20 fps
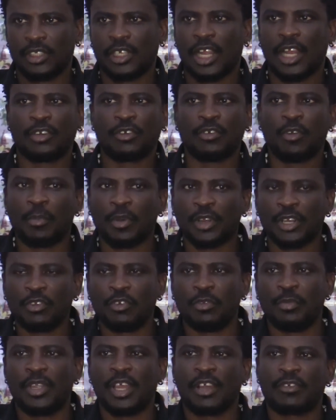And nobody
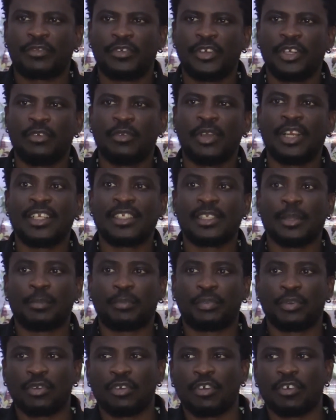will be afraid when it's a
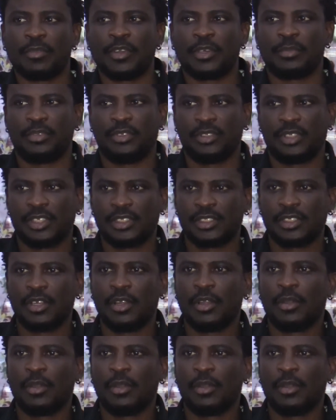pro-government protest.